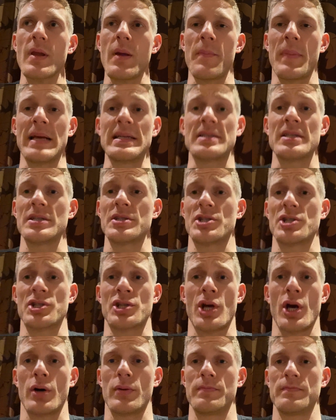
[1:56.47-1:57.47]
basically it's just
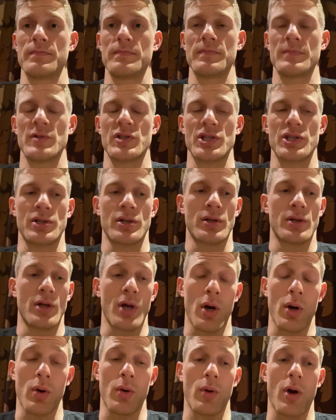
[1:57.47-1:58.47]
go. Just
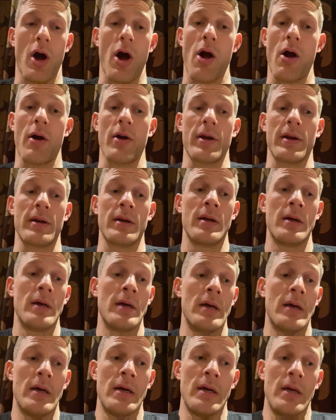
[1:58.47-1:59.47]
go hard, and
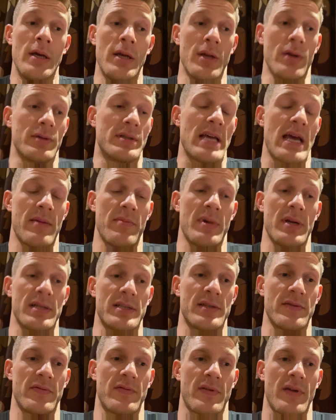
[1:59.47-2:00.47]
10
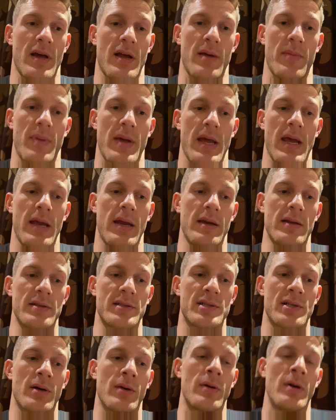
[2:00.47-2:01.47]
minutes of kind of pain. And
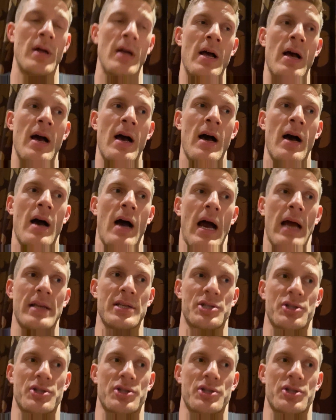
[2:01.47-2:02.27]
so I had a